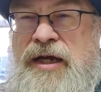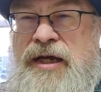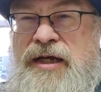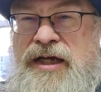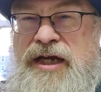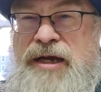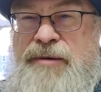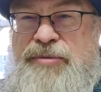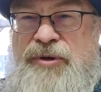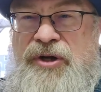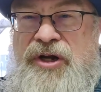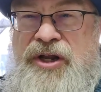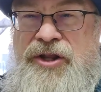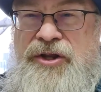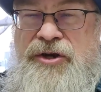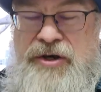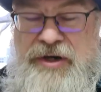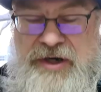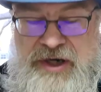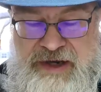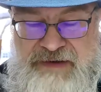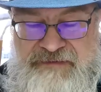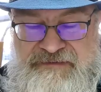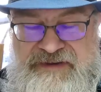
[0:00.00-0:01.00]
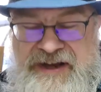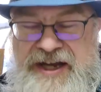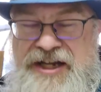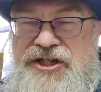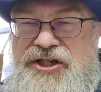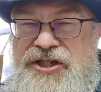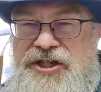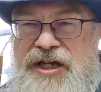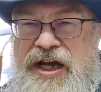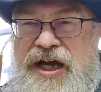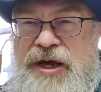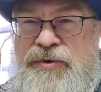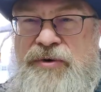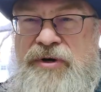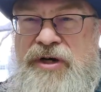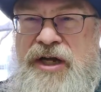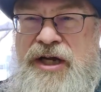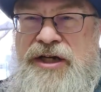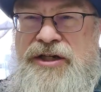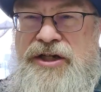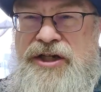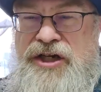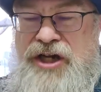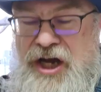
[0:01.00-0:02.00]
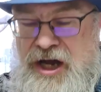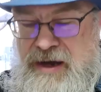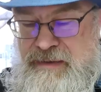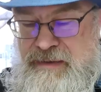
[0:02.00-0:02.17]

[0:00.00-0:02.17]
And a couple other events I would like to